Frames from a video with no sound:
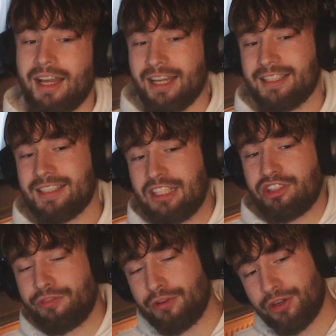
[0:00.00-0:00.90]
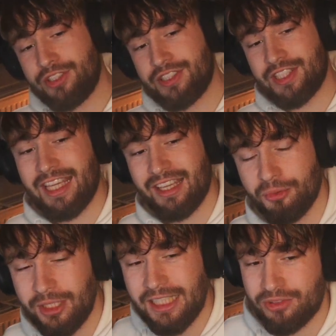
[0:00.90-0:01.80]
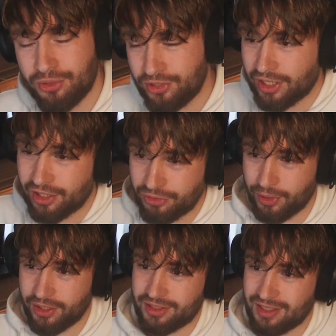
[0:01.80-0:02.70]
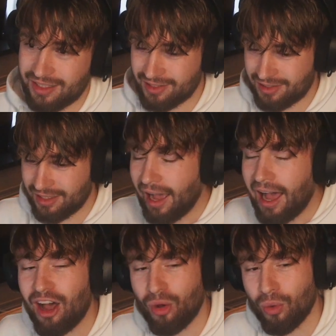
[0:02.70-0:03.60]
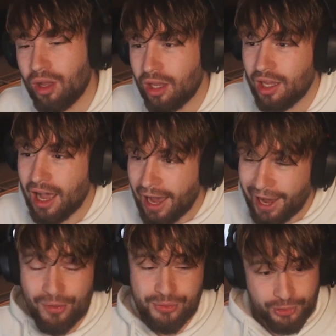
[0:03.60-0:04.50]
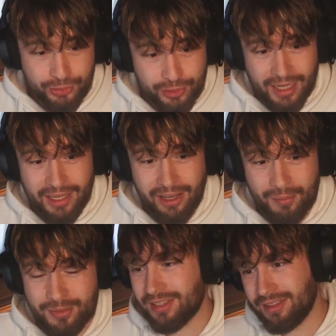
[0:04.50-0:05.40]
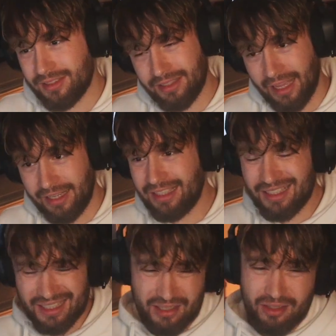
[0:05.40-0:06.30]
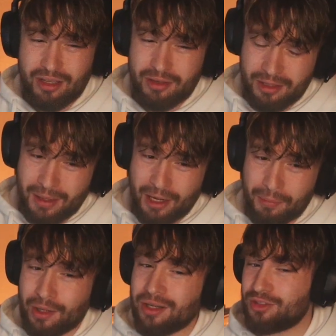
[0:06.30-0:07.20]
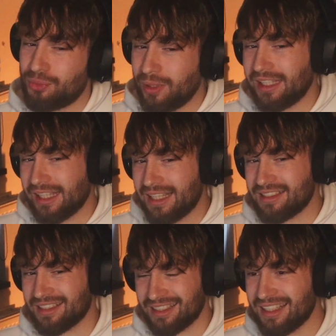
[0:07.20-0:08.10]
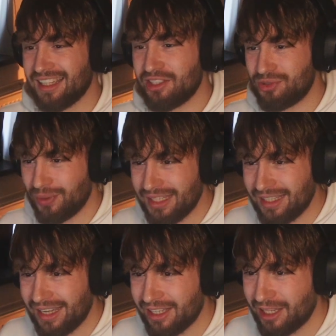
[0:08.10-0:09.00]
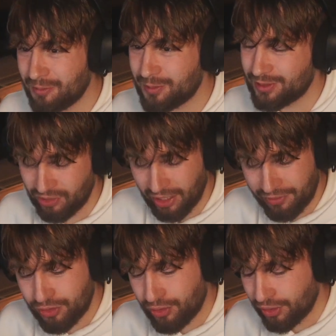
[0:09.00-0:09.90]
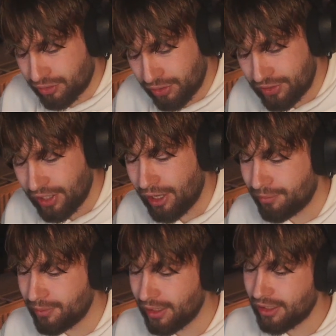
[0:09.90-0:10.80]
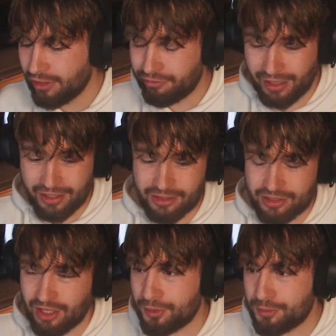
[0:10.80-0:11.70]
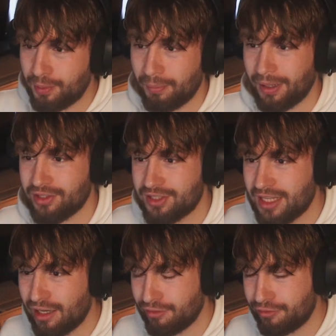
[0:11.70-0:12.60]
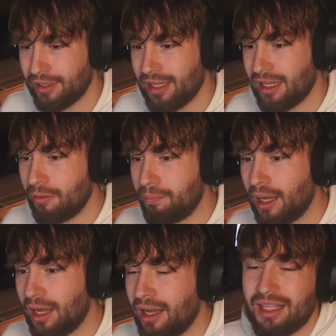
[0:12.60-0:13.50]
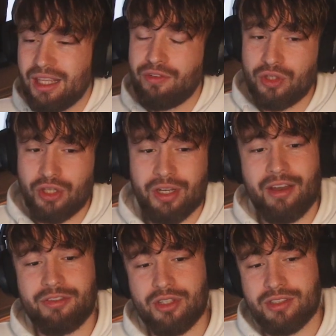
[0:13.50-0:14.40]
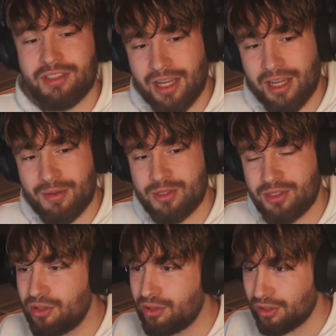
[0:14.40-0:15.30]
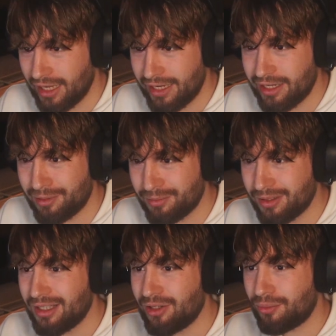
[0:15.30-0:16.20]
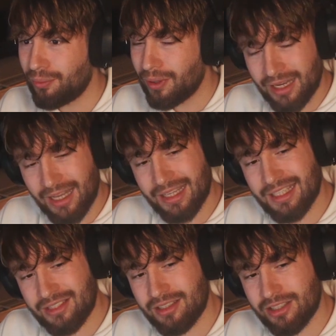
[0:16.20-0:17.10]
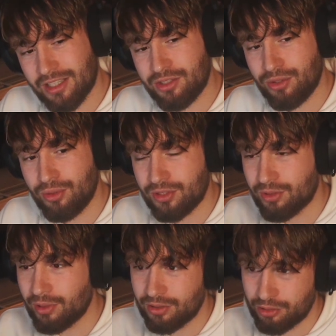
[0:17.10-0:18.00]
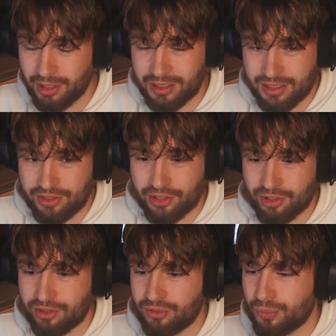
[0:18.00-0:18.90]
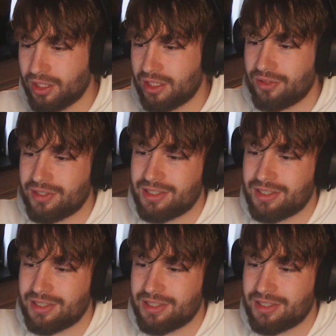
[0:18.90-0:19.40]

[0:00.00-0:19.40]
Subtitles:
I think the first thing we need to start with is how to do lineups. Then in my opinion, it's really easy. Doing lineups, you have to go in custom, find some spot by yourself. But if you don't have your times to do lineup, what I can suggest you is going to my Discord where there is